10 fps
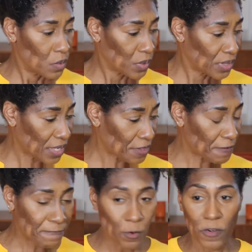what is that, the
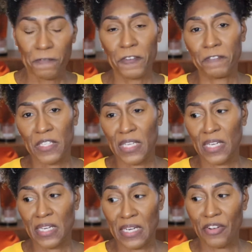
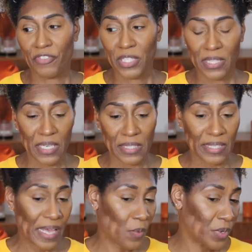415, and I really think
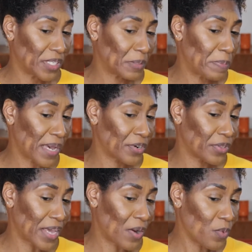that that one is better.
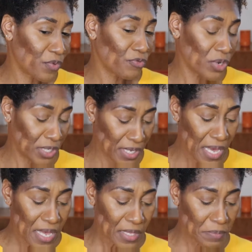That one really,
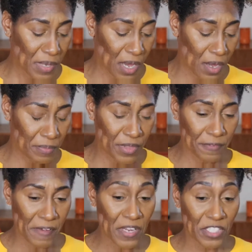the
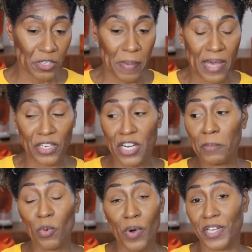foundation powder,
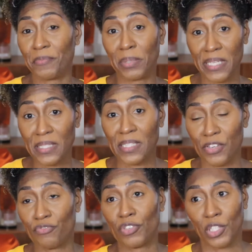number one, it blends
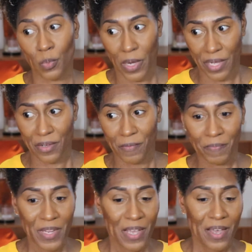in really well.
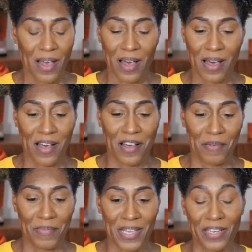
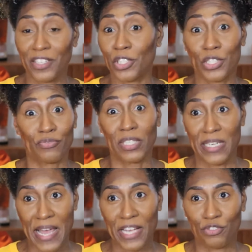And it looks really
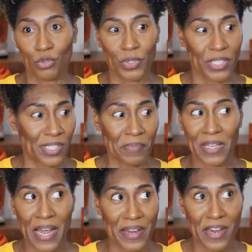natural, which is
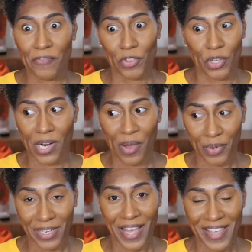something I never thought I
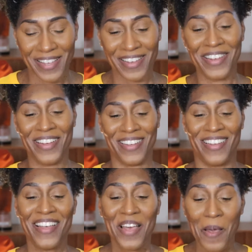would like.
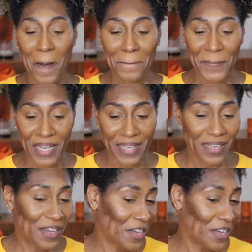But